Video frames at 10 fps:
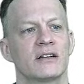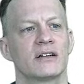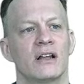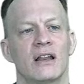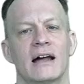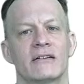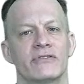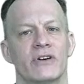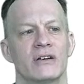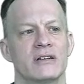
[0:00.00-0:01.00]
a lot of
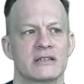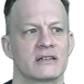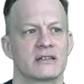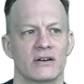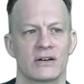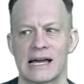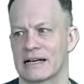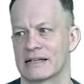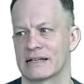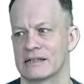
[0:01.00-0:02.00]
unnecessary
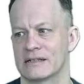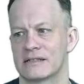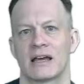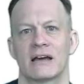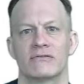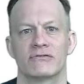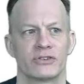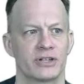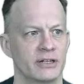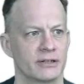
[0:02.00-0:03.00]
accidents every
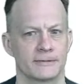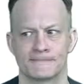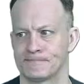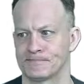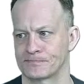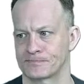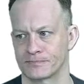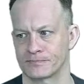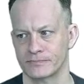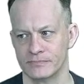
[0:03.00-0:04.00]
year.
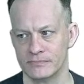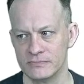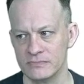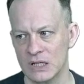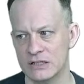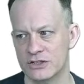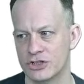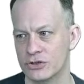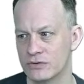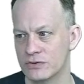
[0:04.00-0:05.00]

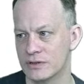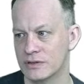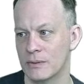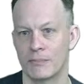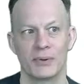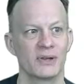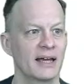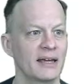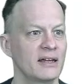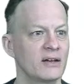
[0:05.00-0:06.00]
Children
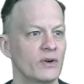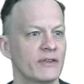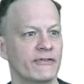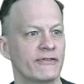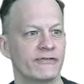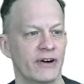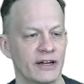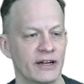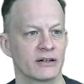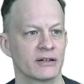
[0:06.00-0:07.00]
playing with
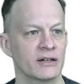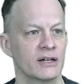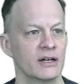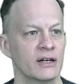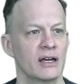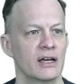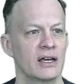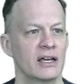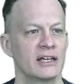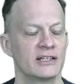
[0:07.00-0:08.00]
fire
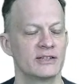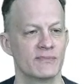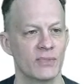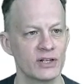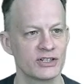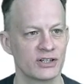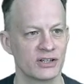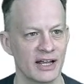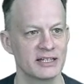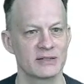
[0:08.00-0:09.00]
is much
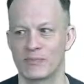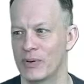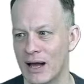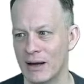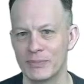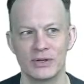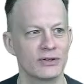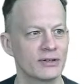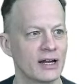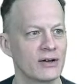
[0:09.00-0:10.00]
less
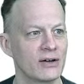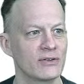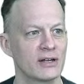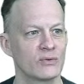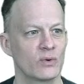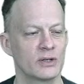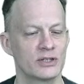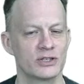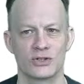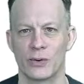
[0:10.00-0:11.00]
popular now than it
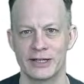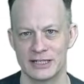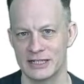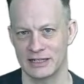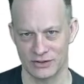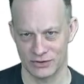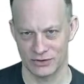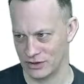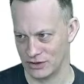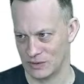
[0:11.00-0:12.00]
was 20 years
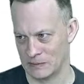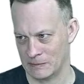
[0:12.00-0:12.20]
ago.